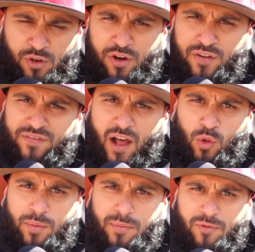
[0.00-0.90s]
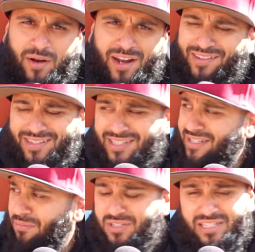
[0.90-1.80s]
Are you following me right now? This is
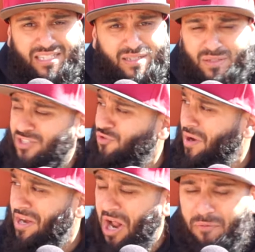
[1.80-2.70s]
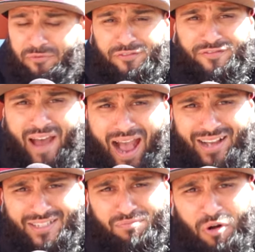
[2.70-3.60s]
some straight up
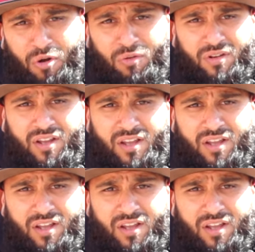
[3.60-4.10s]
facts, bro.